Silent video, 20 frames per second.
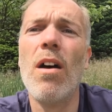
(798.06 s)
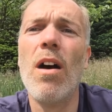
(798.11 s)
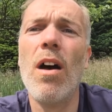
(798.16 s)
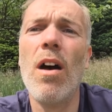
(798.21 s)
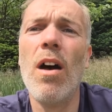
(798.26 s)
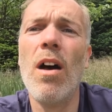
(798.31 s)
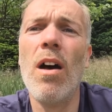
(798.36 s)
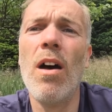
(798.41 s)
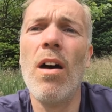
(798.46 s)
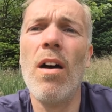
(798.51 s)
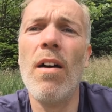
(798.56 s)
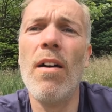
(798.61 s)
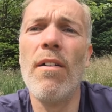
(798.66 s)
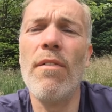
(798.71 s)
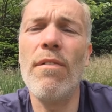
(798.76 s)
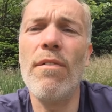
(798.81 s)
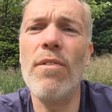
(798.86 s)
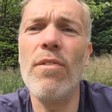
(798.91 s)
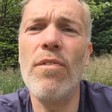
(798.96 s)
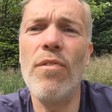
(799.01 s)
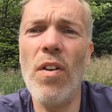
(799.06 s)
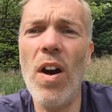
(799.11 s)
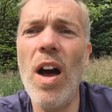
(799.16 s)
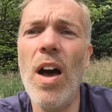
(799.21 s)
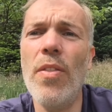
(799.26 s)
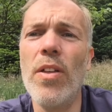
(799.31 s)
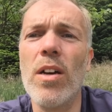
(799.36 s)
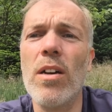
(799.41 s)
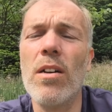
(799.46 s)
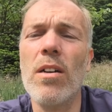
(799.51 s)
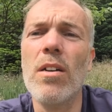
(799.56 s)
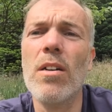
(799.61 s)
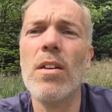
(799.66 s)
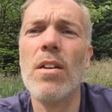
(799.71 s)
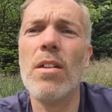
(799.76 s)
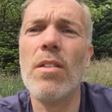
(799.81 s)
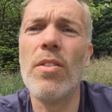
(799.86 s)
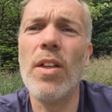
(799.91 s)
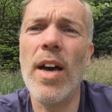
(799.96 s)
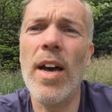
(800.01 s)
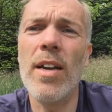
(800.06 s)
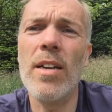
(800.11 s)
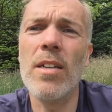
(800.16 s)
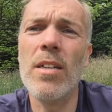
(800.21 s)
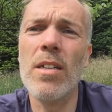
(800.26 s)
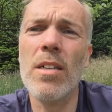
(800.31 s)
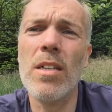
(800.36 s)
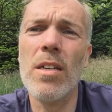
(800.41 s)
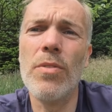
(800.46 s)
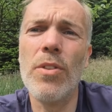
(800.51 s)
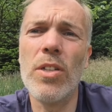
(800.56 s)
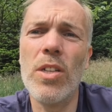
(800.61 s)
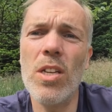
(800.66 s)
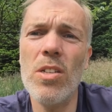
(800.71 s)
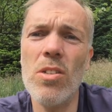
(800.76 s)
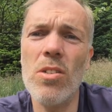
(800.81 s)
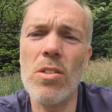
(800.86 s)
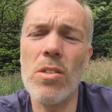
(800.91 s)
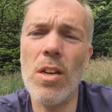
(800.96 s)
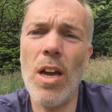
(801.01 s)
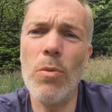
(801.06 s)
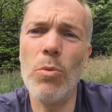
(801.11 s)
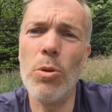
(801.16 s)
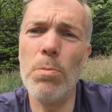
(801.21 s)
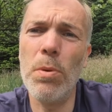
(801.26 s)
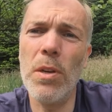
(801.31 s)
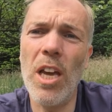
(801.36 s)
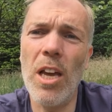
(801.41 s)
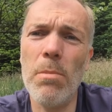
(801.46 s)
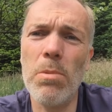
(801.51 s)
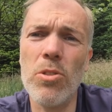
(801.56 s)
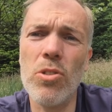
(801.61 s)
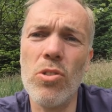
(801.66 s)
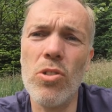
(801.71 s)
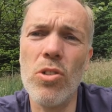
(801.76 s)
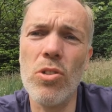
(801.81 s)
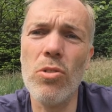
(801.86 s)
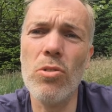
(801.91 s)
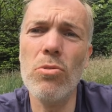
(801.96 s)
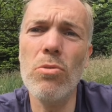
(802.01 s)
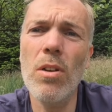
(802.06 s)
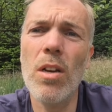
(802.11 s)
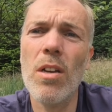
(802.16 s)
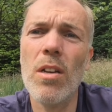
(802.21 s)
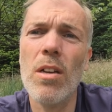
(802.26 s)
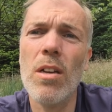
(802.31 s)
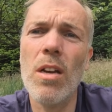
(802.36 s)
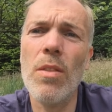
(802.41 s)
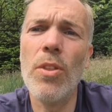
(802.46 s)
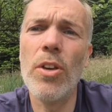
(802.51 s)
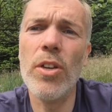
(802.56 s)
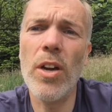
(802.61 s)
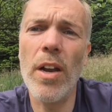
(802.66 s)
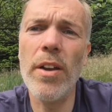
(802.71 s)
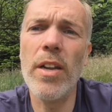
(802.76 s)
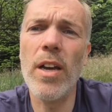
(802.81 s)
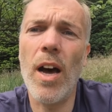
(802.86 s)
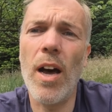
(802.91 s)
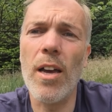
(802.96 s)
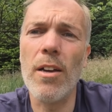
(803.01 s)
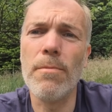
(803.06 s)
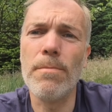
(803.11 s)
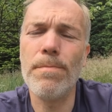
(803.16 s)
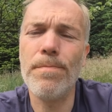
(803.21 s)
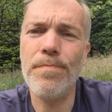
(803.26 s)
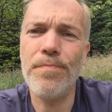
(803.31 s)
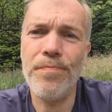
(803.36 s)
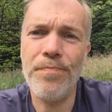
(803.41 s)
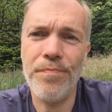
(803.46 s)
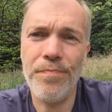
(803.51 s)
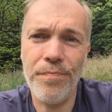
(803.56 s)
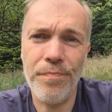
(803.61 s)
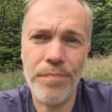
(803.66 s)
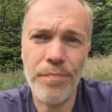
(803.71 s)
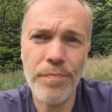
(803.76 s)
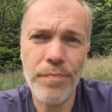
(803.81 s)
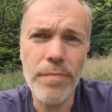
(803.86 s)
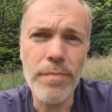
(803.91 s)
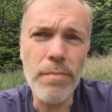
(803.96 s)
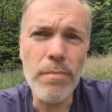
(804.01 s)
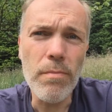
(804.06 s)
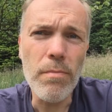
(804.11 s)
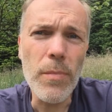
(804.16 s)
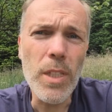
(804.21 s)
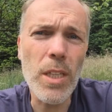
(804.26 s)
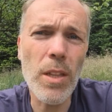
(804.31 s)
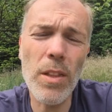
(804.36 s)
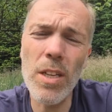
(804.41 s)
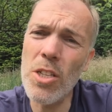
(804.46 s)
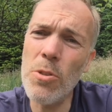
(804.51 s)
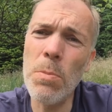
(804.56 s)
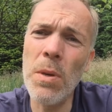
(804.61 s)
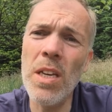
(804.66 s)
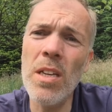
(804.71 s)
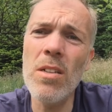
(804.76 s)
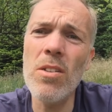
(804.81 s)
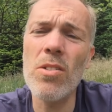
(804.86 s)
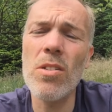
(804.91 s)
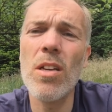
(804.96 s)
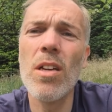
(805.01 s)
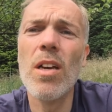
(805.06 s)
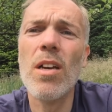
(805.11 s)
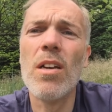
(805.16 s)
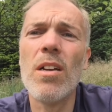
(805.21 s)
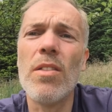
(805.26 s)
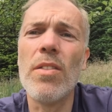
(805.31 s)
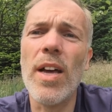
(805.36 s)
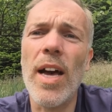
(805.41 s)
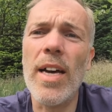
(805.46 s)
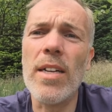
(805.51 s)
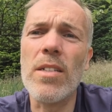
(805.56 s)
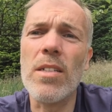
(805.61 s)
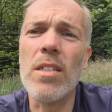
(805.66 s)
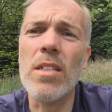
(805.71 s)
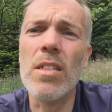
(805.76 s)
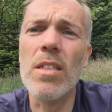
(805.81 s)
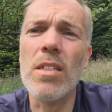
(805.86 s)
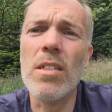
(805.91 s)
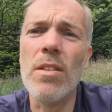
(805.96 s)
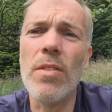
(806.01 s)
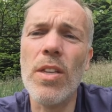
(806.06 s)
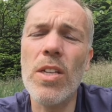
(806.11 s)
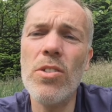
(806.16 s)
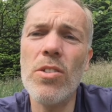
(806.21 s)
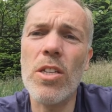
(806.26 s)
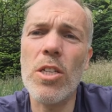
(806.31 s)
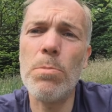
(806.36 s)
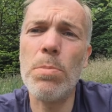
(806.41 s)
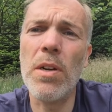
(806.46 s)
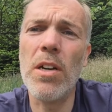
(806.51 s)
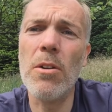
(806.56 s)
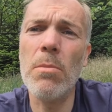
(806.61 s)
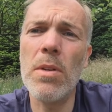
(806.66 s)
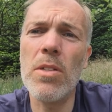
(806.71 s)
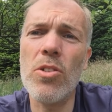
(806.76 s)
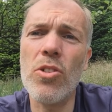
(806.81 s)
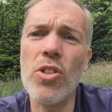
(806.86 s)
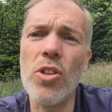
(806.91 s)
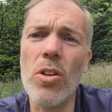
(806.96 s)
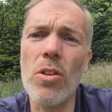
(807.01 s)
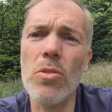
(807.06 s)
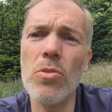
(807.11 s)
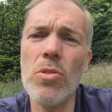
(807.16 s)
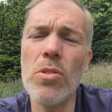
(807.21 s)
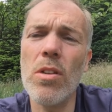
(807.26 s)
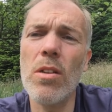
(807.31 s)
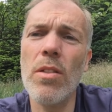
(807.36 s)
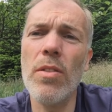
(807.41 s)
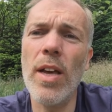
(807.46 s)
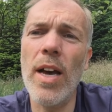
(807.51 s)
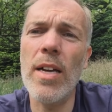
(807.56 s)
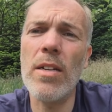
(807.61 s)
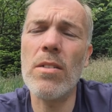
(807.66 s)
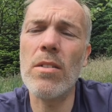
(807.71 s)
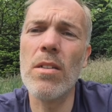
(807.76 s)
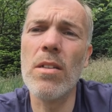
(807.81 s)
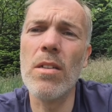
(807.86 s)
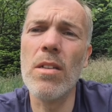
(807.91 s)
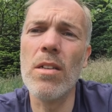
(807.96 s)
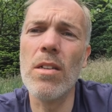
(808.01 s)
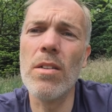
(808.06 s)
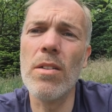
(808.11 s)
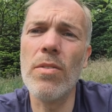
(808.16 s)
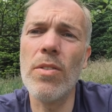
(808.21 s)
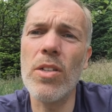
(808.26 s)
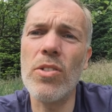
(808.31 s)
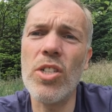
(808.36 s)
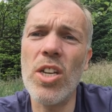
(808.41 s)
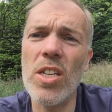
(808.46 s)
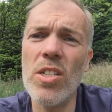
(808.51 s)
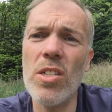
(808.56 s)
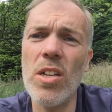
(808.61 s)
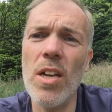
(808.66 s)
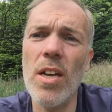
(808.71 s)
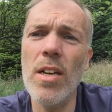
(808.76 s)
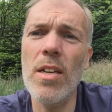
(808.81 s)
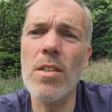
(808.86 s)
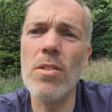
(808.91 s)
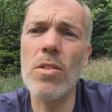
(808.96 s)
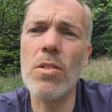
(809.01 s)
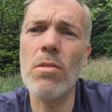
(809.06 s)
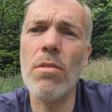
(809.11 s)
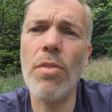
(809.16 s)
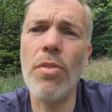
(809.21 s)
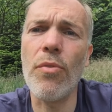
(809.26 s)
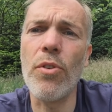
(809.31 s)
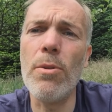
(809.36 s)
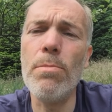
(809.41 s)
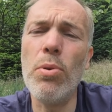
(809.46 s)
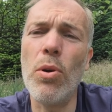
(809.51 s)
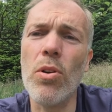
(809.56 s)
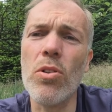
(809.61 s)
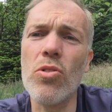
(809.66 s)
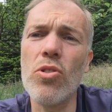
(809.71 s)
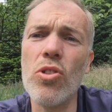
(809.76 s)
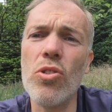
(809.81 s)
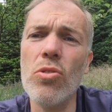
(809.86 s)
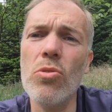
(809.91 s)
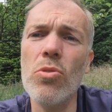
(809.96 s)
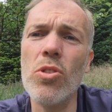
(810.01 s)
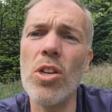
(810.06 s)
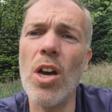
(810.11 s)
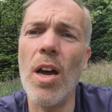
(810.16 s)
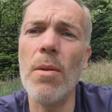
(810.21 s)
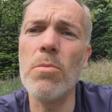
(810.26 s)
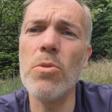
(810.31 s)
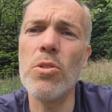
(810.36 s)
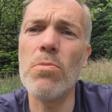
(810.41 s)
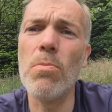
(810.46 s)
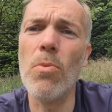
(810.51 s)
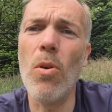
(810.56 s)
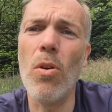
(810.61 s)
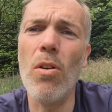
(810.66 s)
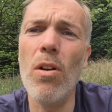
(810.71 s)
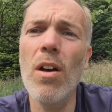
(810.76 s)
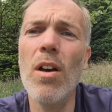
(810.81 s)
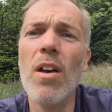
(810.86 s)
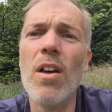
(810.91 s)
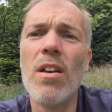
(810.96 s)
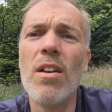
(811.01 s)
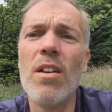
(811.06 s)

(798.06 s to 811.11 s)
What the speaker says: farther than the distance I would be able to do in the Hyundai. This means that this experiment shows that the Tesla is 3.2 times more